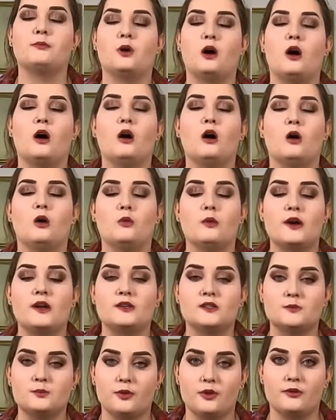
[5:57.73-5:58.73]
I
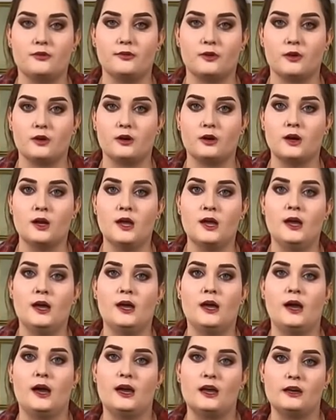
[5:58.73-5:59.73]
always prefer
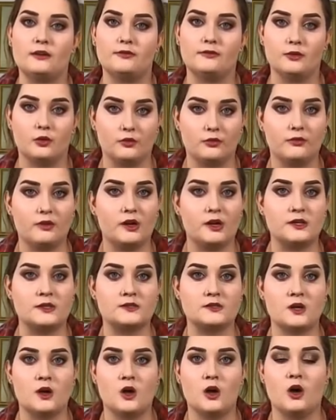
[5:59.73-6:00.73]
a full
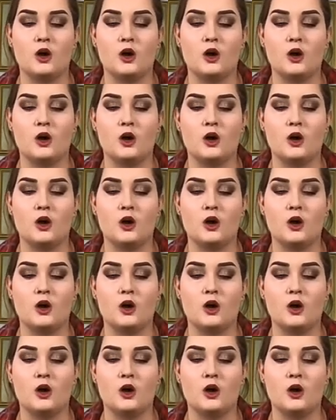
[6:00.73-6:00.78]
face